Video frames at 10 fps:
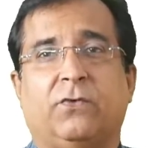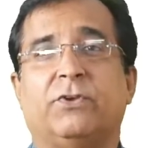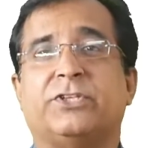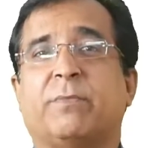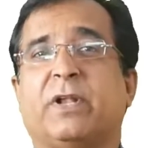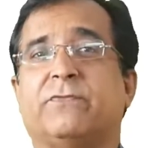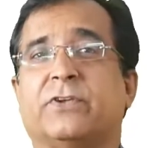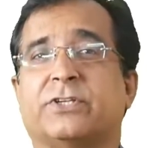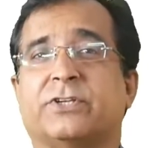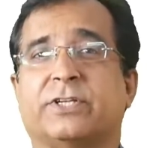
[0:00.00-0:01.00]
which a
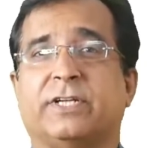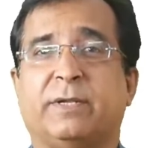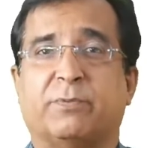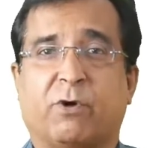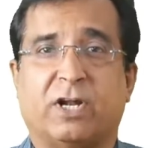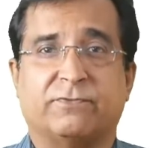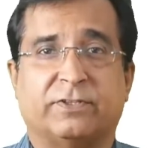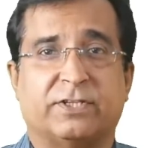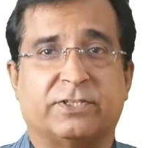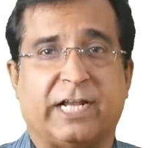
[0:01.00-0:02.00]
manufacturer generally provides
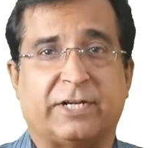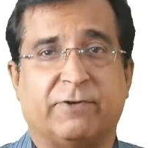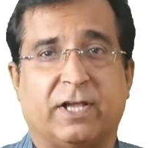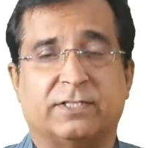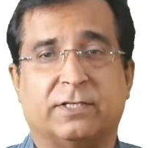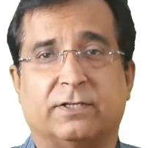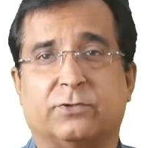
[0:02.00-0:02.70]
with a slave device